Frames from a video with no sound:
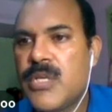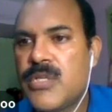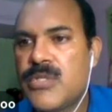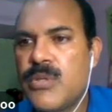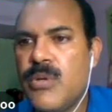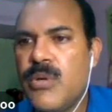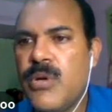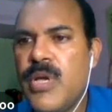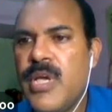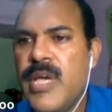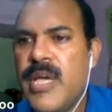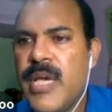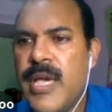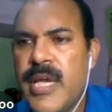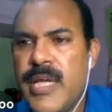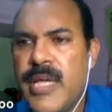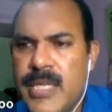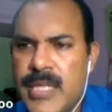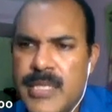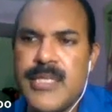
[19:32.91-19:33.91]
So
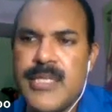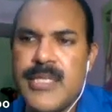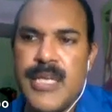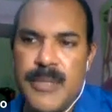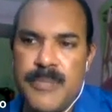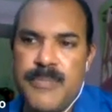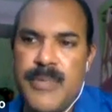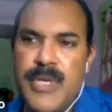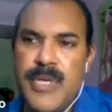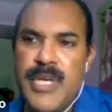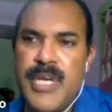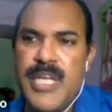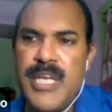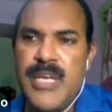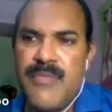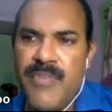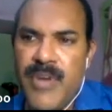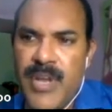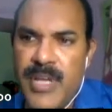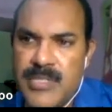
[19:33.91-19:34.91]
any grip
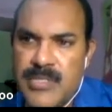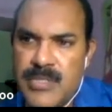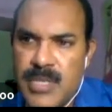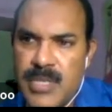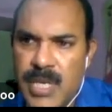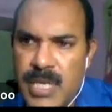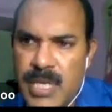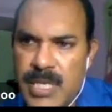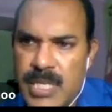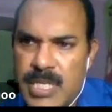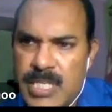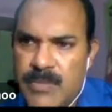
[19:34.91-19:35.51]
in flex, uh,